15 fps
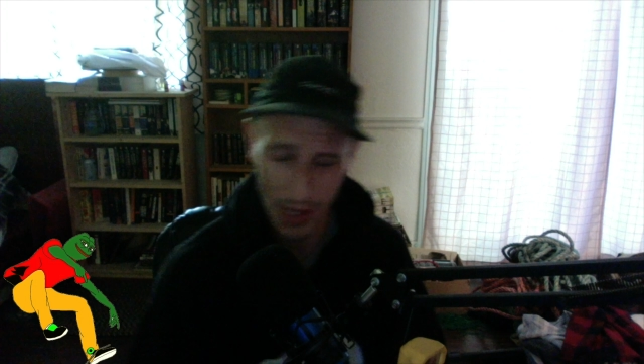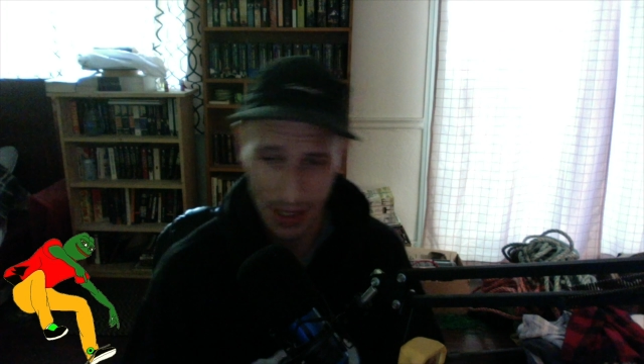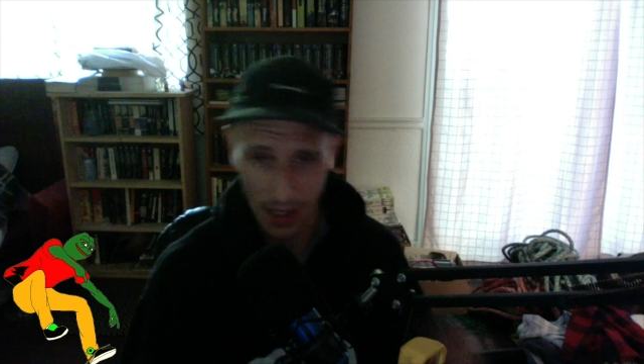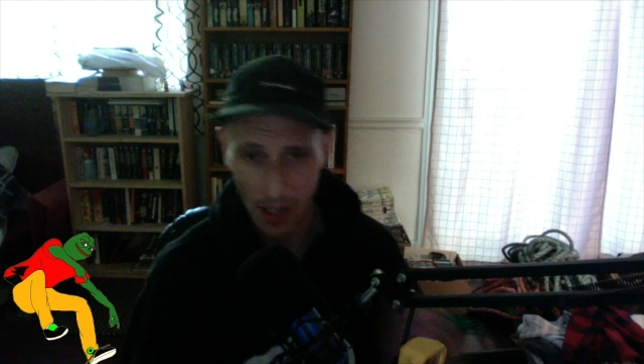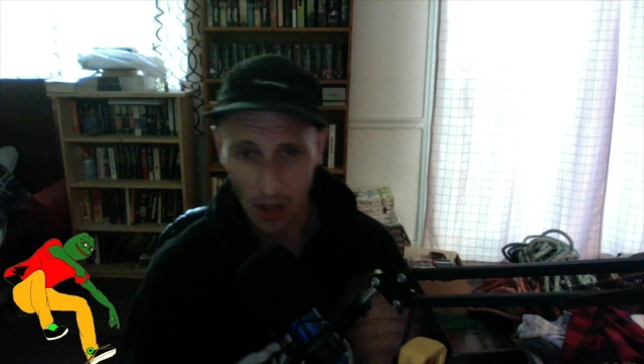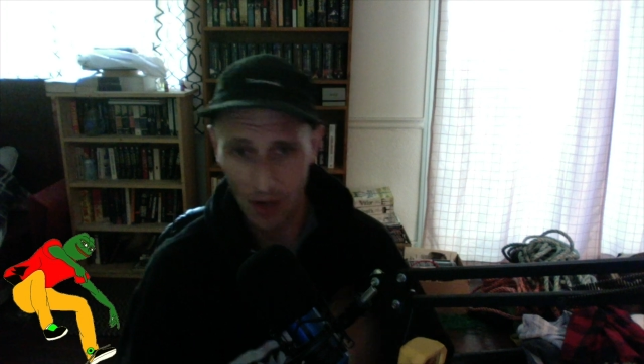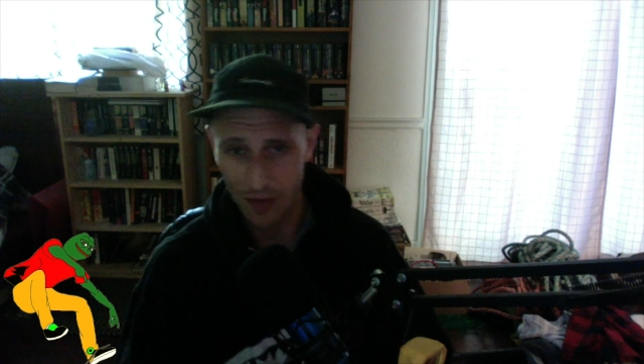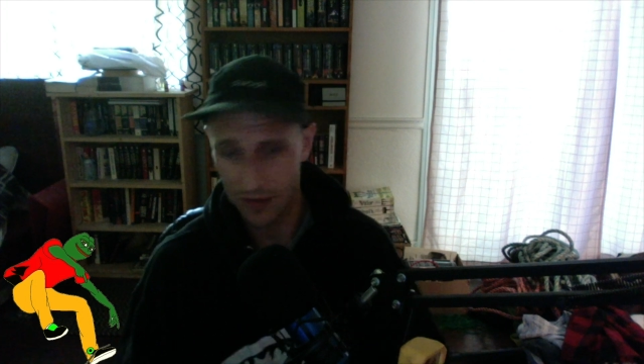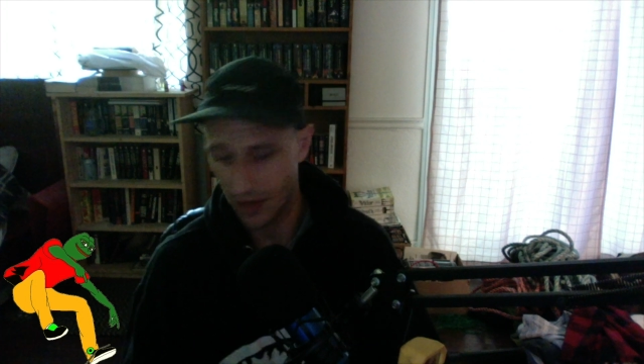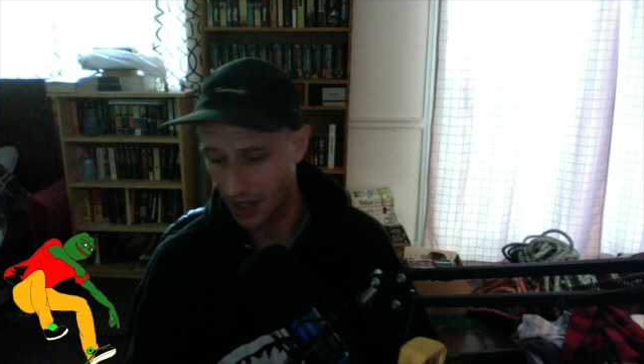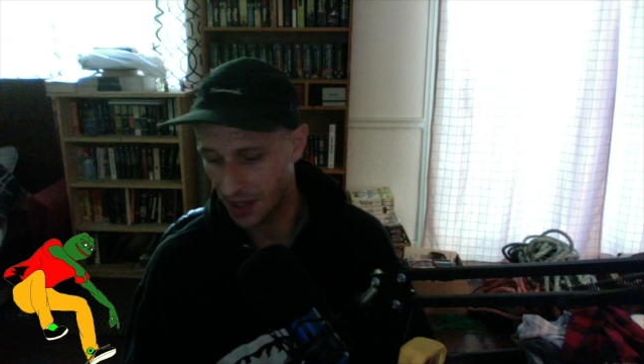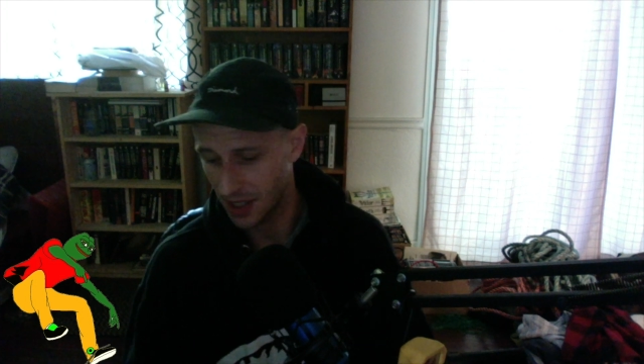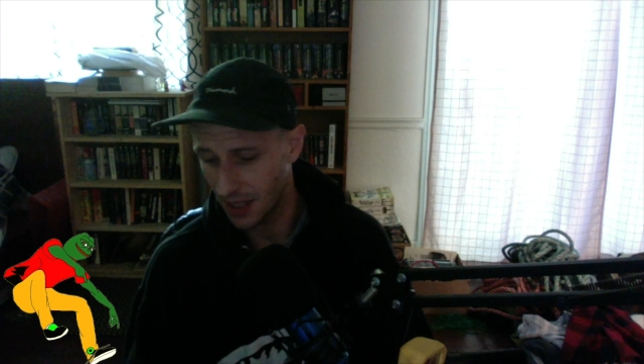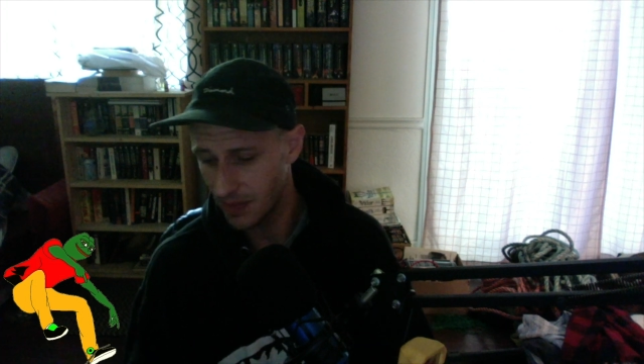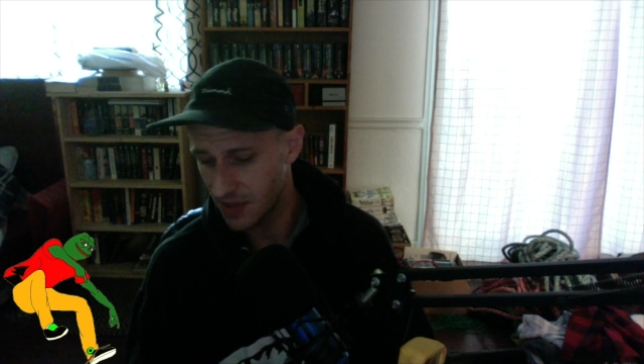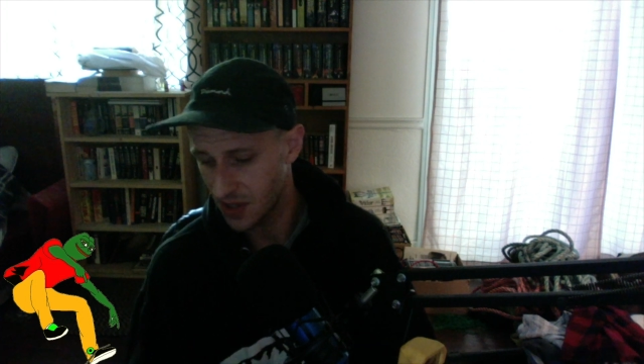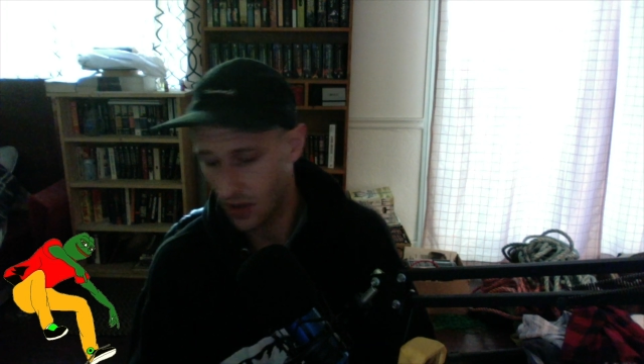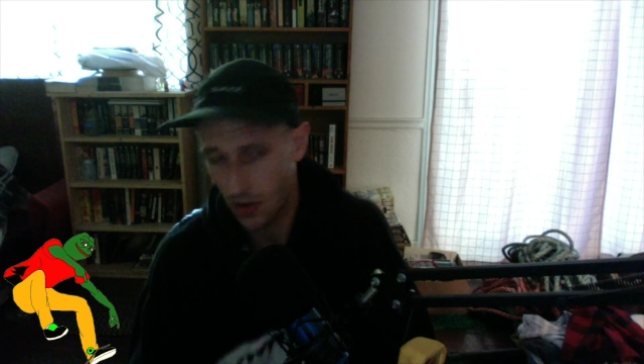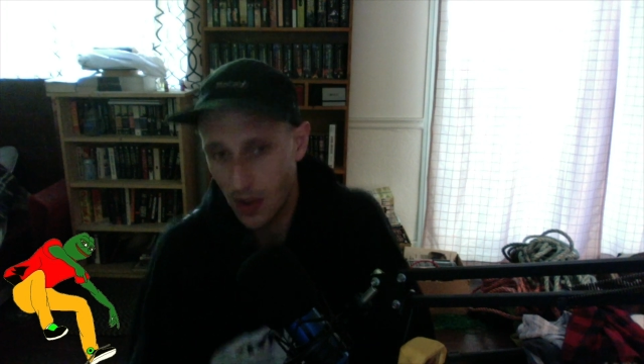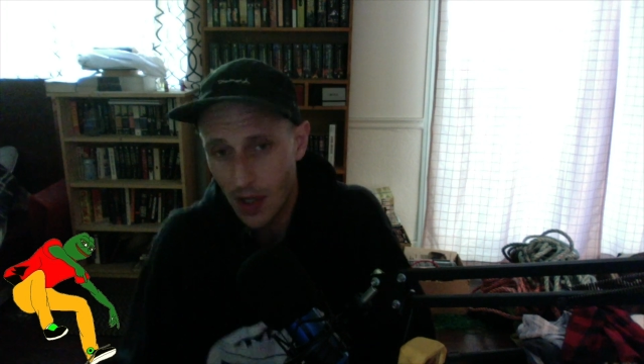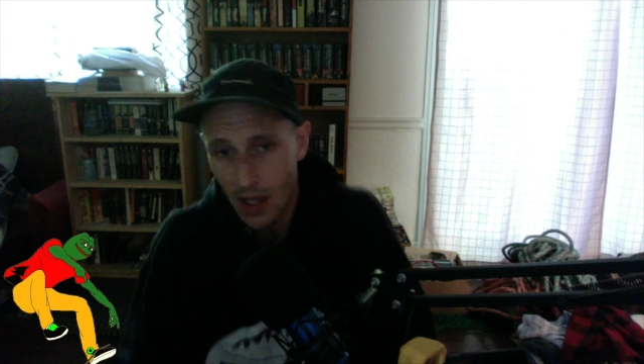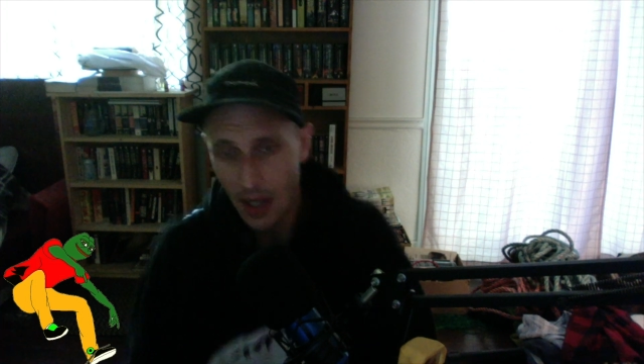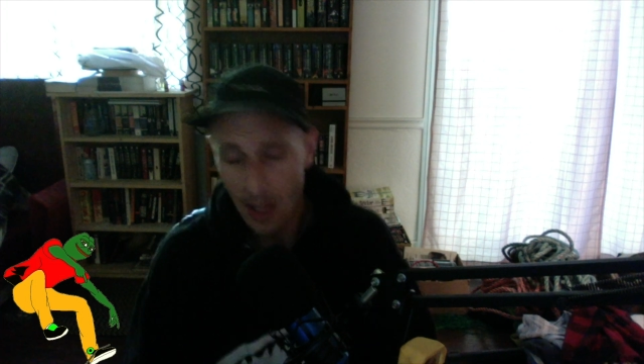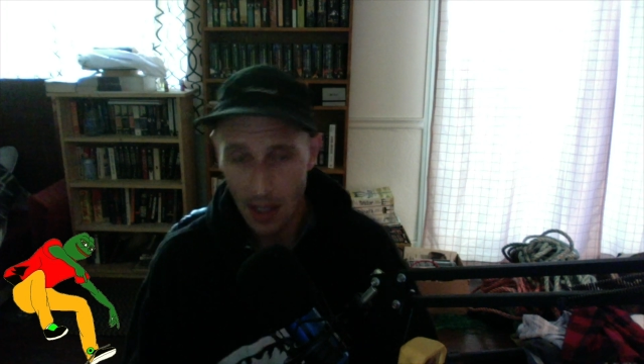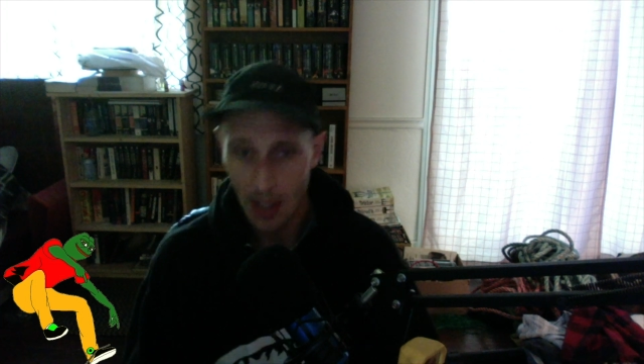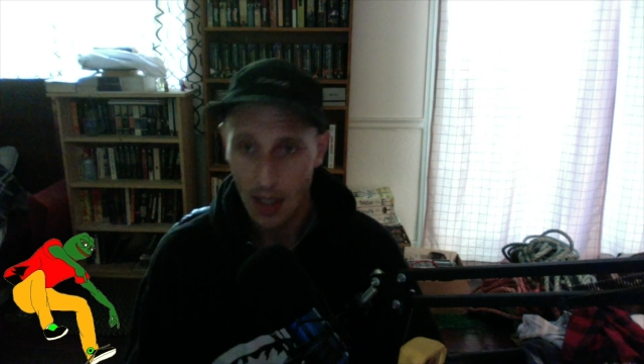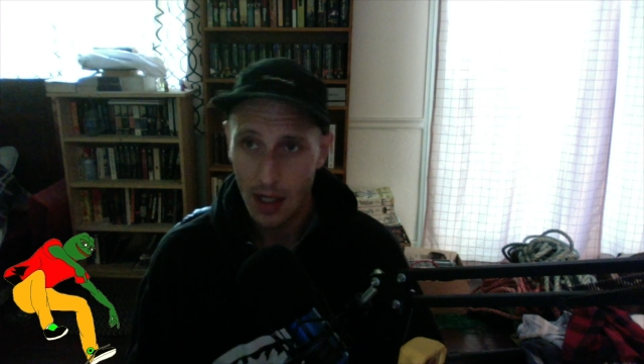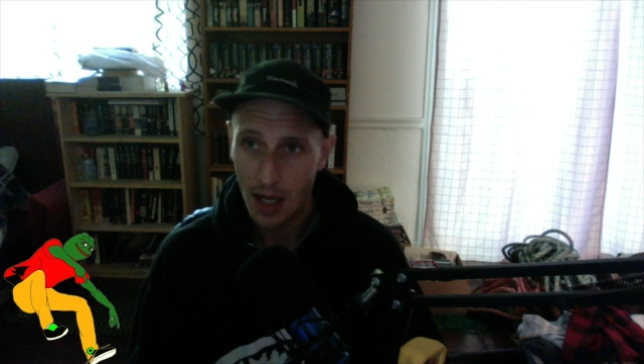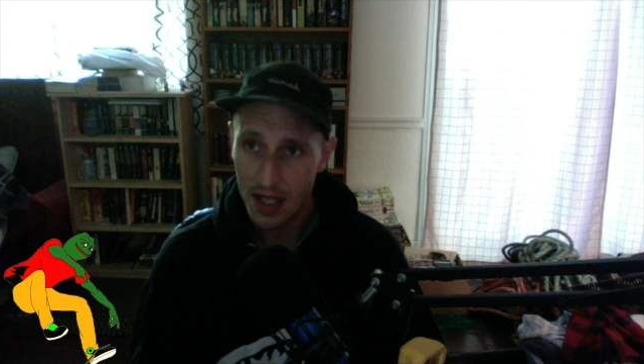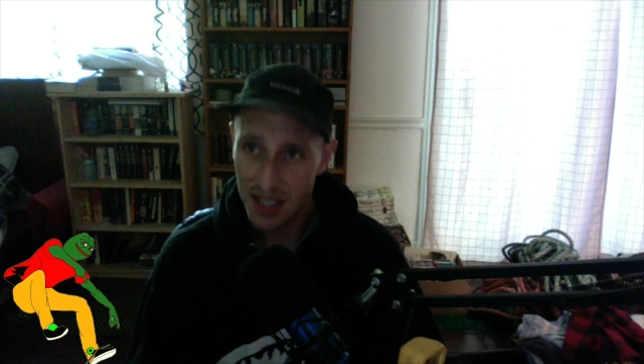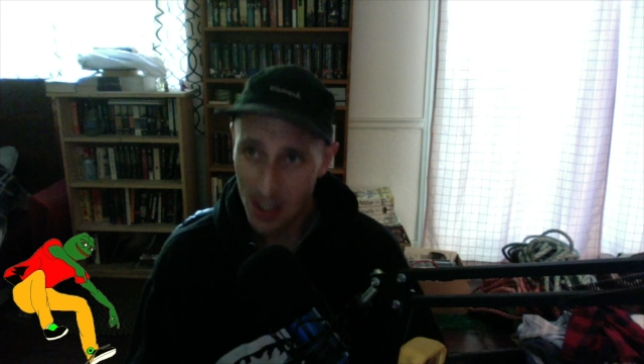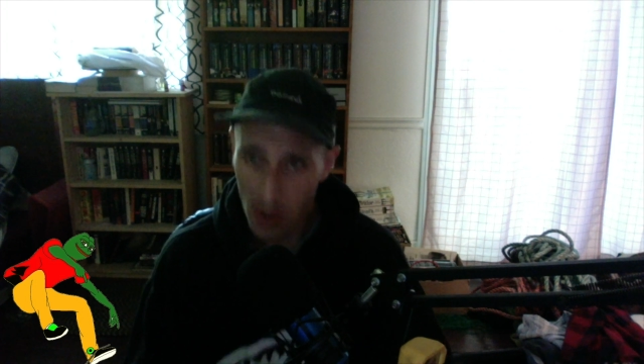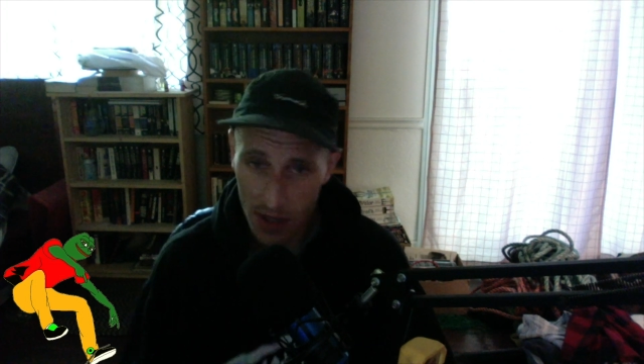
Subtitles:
like all fucked up. So I said,